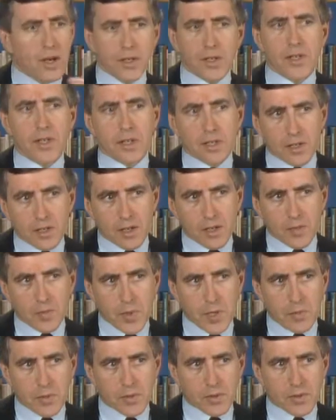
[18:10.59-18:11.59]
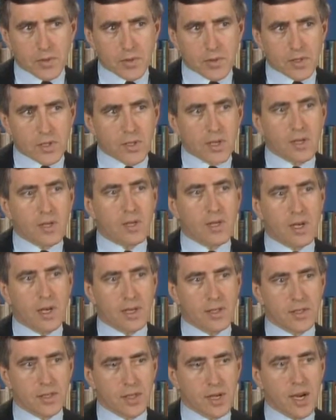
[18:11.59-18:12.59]
you get young people to
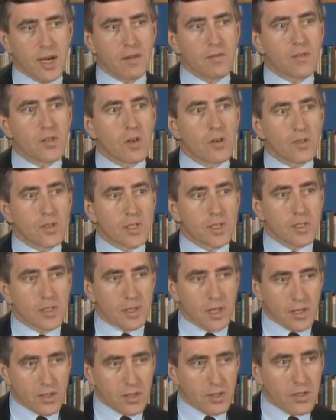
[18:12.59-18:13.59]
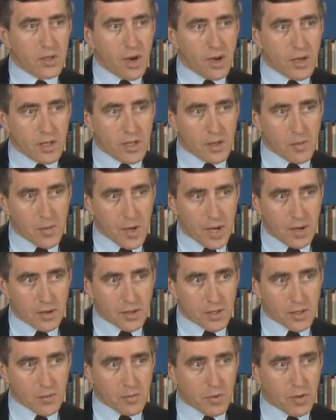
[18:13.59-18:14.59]
internalize the kind of notions that you're talking
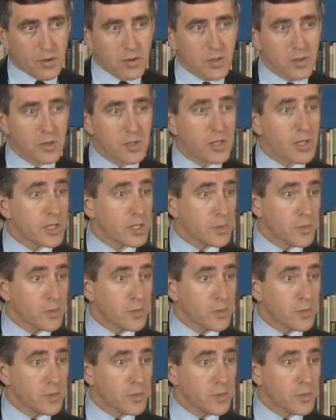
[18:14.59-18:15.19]
about as opposed to just